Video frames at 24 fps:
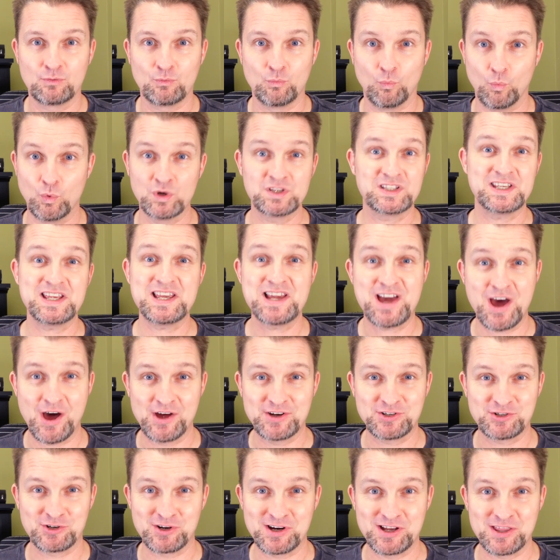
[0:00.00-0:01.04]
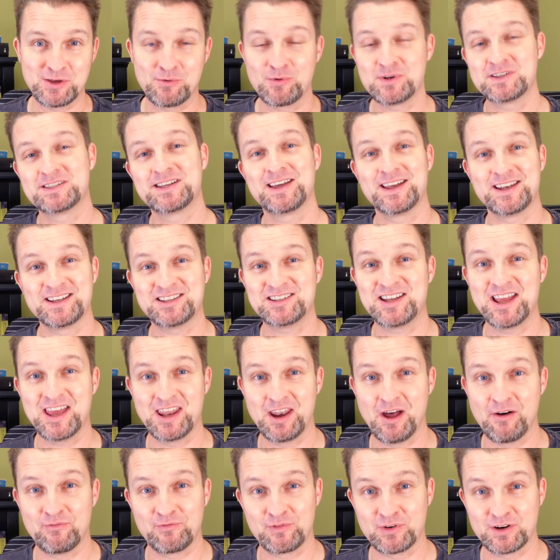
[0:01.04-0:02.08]
wussy country that wasn't going to stand
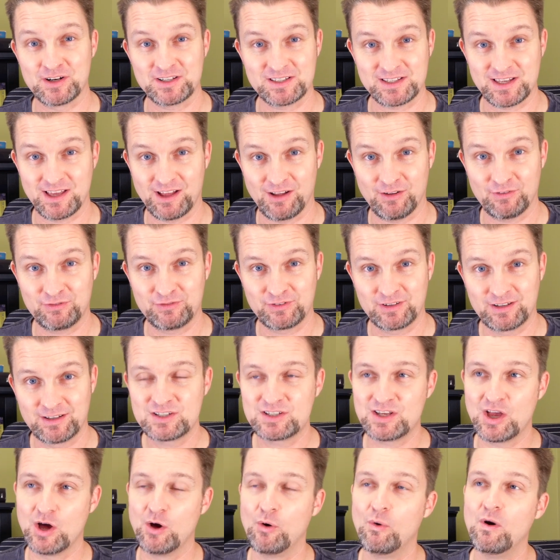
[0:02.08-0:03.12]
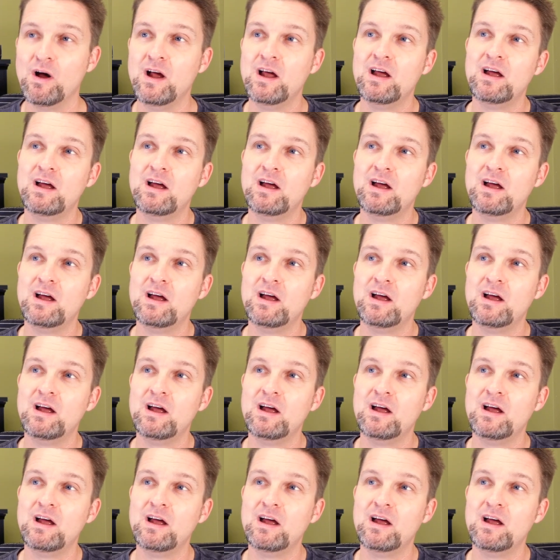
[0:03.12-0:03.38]
up for itself. So